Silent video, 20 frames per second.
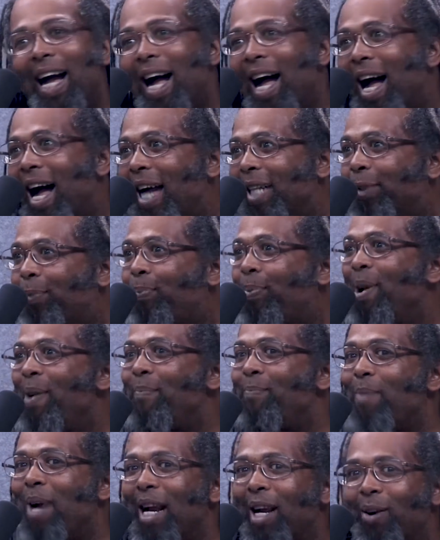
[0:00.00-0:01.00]
My gosh.
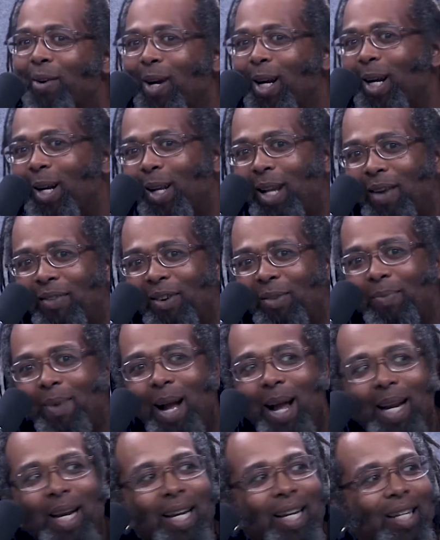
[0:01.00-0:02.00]
Pimp my grill, everybody.